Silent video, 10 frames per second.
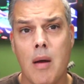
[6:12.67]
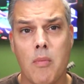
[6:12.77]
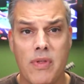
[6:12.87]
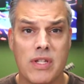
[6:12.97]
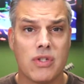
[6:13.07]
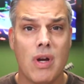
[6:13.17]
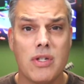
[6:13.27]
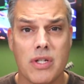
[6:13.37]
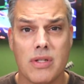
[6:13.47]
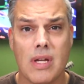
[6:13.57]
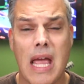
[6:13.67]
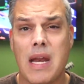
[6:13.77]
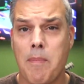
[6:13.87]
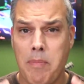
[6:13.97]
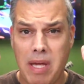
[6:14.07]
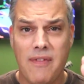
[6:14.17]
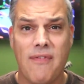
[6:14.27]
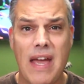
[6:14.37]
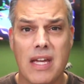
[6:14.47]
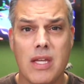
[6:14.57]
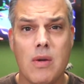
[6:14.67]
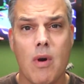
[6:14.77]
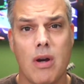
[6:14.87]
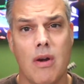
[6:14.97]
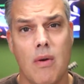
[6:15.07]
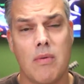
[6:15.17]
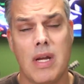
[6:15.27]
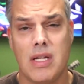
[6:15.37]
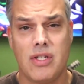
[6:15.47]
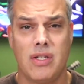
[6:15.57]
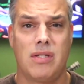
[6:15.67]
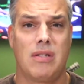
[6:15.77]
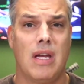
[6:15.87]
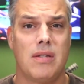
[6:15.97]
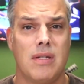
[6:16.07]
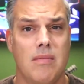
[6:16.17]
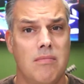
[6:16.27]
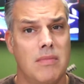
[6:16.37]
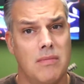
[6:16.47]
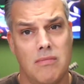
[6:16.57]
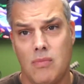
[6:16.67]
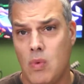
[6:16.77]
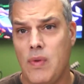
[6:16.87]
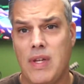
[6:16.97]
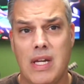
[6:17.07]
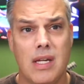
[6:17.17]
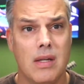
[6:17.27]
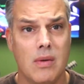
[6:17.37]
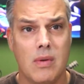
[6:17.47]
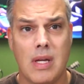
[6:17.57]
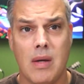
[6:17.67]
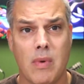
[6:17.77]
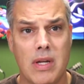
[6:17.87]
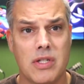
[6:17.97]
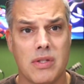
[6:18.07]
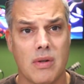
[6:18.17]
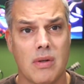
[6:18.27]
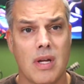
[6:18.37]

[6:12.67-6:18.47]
with instructions and a big fat QR code, and it just tells them what they need to do to get registered.